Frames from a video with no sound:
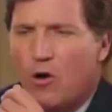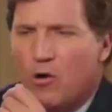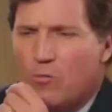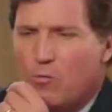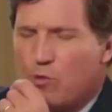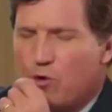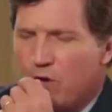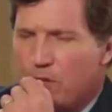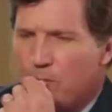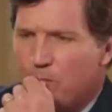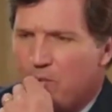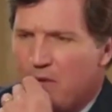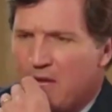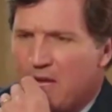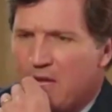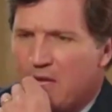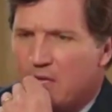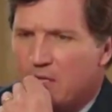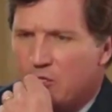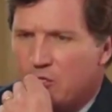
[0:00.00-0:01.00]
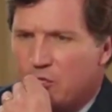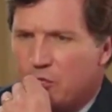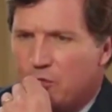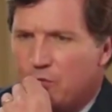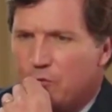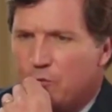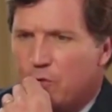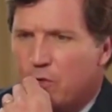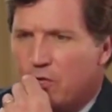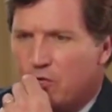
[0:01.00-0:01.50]
hard would it be
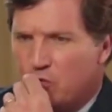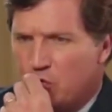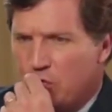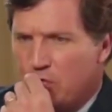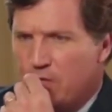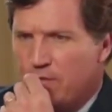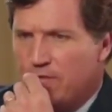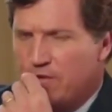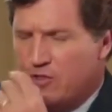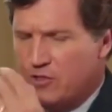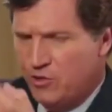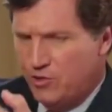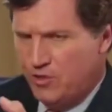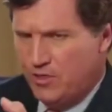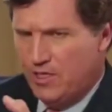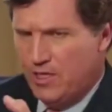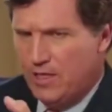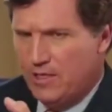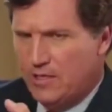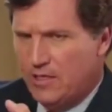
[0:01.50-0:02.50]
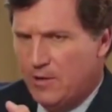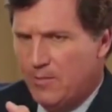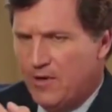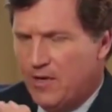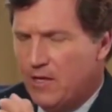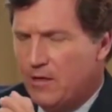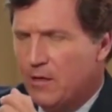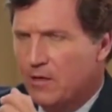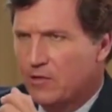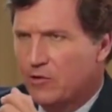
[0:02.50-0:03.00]
to achieve, as you said,
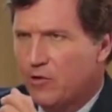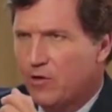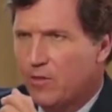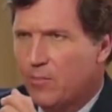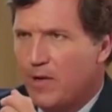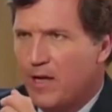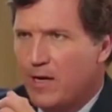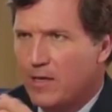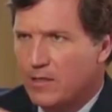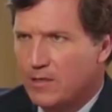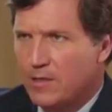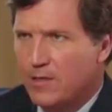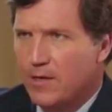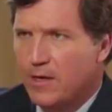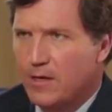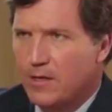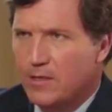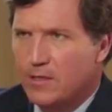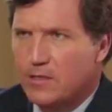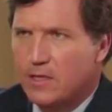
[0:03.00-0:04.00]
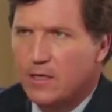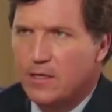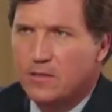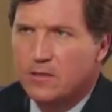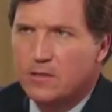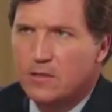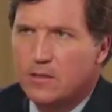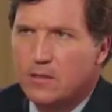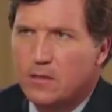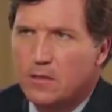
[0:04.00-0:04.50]
semiconductor independence in the United
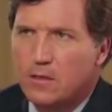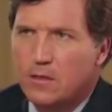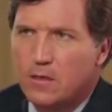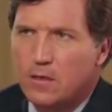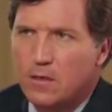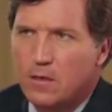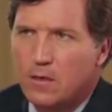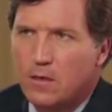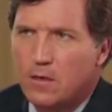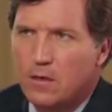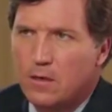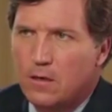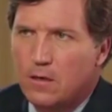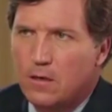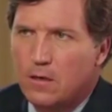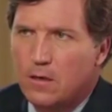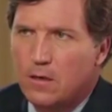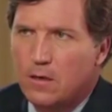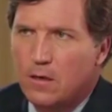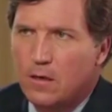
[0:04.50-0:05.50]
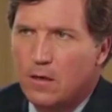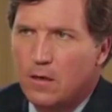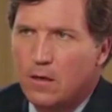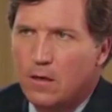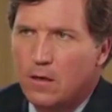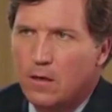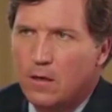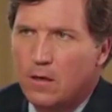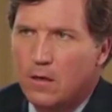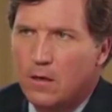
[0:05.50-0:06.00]
States? It's not going to be easy, but I'm
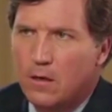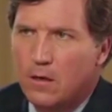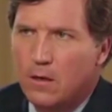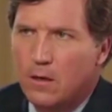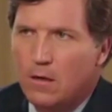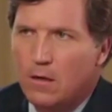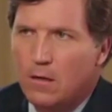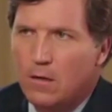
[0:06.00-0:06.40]
confident